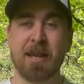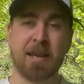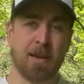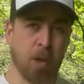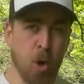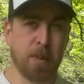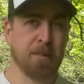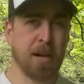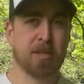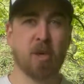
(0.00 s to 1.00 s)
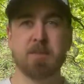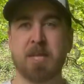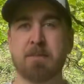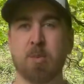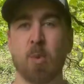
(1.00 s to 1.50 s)
Now, I'm hoping my top
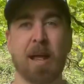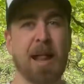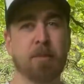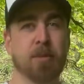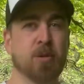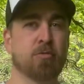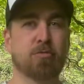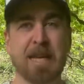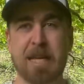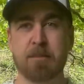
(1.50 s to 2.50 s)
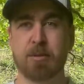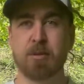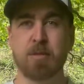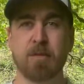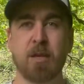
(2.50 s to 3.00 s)
tips will help you really
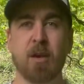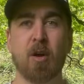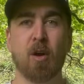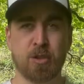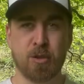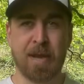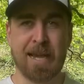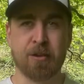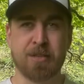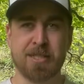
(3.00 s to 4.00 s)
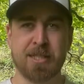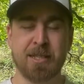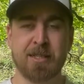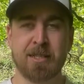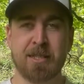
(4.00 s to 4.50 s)
improve on your
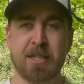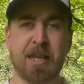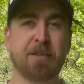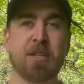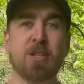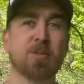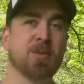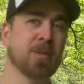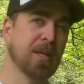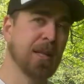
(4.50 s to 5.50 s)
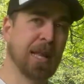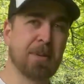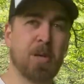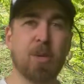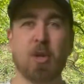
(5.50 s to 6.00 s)
accuracy. If they do, let
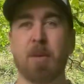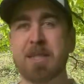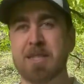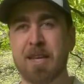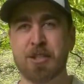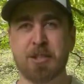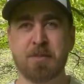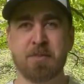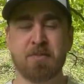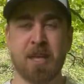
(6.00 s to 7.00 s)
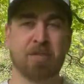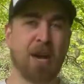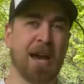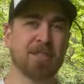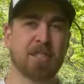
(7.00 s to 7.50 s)
me know in the comment section. If you
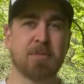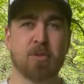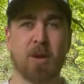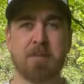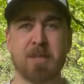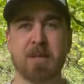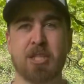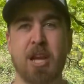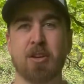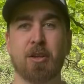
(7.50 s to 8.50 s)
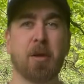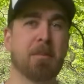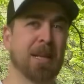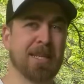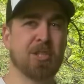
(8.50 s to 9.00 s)
haven't subscribed to my channel,
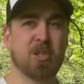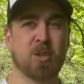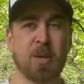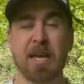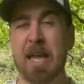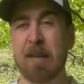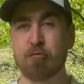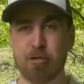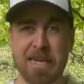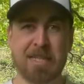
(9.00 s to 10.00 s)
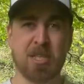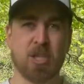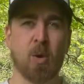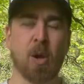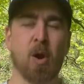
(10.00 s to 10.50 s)
please do. It really does
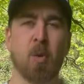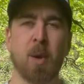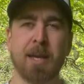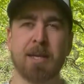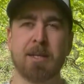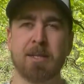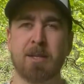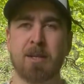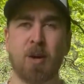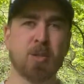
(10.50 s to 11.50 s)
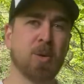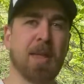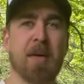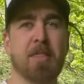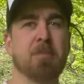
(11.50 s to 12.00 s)
go a long way. Also
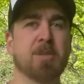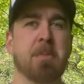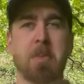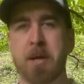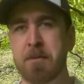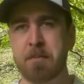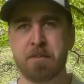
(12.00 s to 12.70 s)
hit that thumbs up button.